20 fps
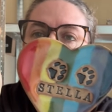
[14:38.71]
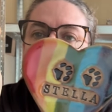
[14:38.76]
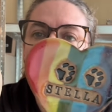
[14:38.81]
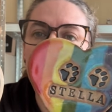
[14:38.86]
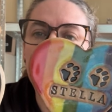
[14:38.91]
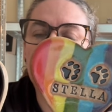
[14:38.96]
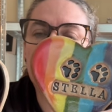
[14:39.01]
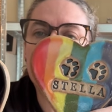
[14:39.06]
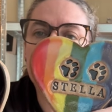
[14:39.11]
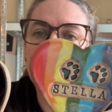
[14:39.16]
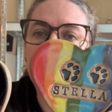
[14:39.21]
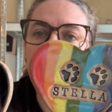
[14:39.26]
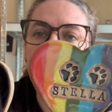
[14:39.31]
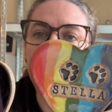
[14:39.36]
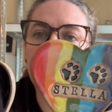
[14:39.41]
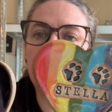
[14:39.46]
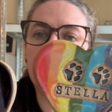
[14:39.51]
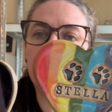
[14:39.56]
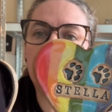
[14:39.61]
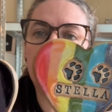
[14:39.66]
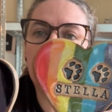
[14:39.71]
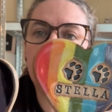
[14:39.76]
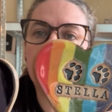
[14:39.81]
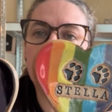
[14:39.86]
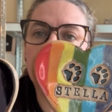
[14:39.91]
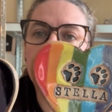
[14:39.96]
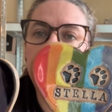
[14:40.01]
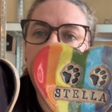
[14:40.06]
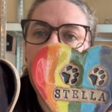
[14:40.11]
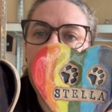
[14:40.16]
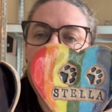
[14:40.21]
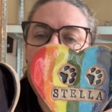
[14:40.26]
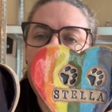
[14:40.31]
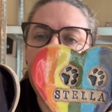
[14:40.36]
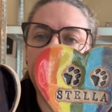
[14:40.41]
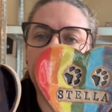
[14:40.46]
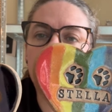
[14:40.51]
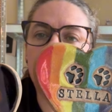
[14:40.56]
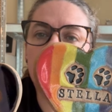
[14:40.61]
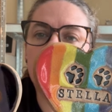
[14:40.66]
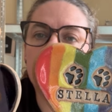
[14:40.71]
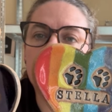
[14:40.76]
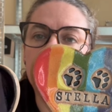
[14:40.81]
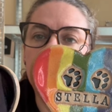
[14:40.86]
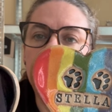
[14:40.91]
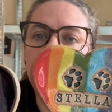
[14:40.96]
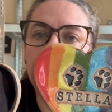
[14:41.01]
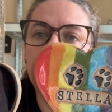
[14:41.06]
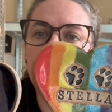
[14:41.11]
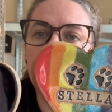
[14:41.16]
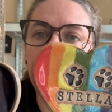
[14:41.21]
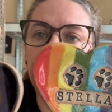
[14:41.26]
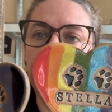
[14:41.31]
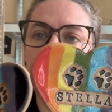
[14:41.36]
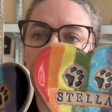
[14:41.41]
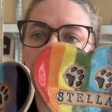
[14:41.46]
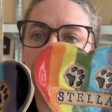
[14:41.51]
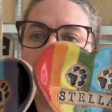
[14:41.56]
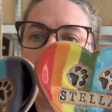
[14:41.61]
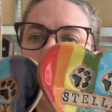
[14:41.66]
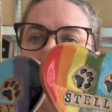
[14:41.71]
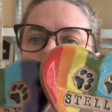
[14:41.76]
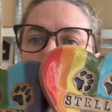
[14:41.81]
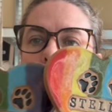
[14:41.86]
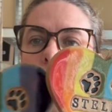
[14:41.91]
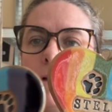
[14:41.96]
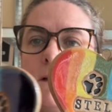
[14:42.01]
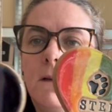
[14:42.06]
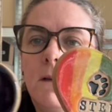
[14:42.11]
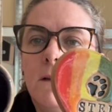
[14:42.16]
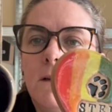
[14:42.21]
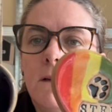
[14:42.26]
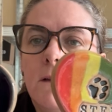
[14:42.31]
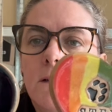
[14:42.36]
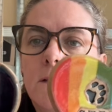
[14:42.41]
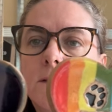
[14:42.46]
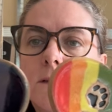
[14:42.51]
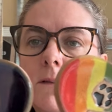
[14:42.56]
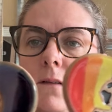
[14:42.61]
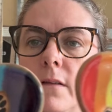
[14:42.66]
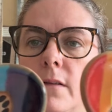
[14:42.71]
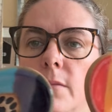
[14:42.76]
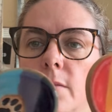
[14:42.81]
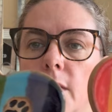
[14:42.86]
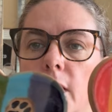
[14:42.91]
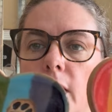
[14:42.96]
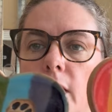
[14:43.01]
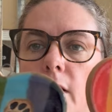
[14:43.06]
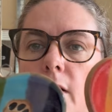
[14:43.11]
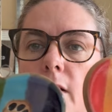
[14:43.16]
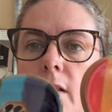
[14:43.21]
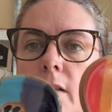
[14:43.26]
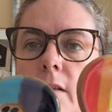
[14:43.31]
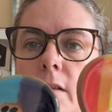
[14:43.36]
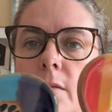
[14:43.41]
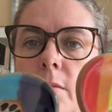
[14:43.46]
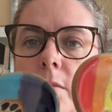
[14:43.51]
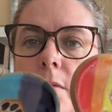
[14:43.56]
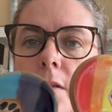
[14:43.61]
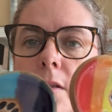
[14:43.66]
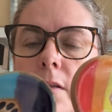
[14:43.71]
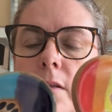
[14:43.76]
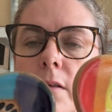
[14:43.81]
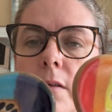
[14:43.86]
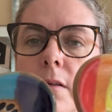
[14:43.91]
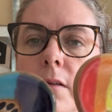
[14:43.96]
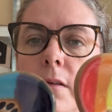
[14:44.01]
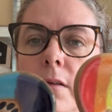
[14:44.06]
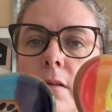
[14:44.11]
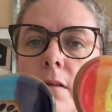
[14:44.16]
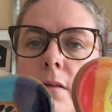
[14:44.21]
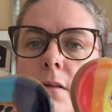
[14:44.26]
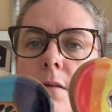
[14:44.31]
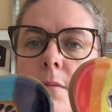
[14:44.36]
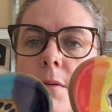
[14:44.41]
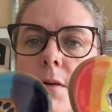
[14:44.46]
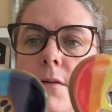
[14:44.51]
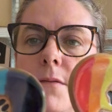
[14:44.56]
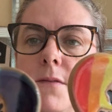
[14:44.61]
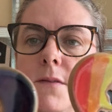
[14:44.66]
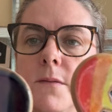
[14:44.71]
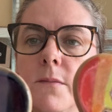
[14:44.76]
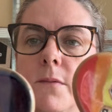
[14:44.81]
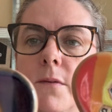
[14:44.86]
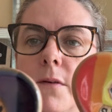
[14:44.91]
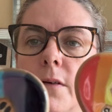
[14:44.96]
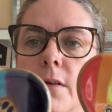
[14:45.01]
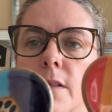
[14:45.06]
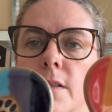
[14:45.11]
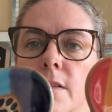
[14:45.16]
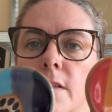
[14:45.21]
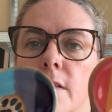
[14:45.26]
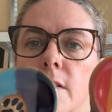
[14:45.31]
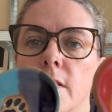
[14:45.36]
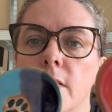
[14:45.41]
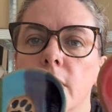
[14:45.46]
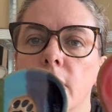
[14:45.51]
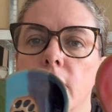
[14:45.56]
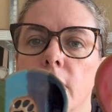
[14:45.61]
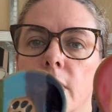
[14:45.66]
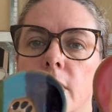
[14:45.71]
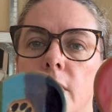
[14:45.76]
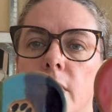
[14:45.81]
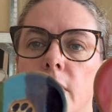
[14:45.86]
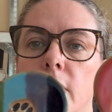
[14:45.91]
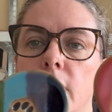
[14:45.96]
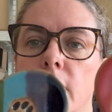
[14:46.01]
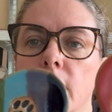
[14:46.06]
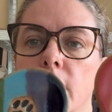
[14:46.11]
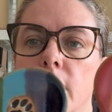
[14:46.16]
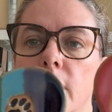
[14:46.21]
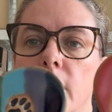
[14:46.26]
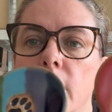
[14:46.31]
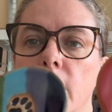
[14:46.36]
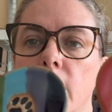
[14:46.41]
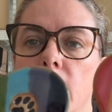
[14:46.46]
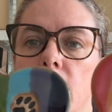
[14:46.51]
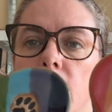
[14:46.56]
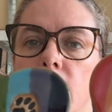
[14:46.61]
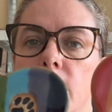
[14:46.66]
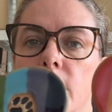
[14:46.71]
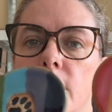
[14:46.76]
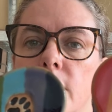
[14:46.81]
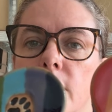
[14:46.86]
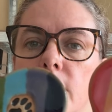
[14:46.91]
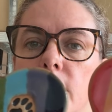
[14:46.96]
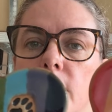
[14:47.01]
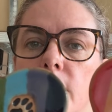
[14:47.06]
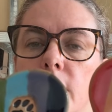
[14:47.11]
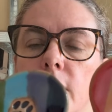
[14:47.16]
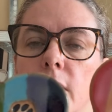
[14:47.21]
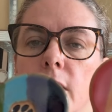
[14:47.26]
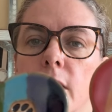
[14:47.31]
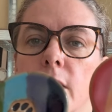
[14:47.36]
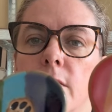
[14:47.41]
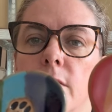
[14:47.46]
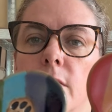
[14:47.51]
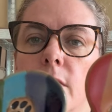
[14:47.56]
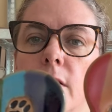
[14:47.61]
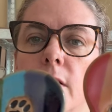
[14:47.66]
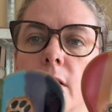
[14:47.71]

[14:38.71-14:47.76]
going to the US to friends over there. So I hope they like them. They're both surprises. I just think they're nice to receive.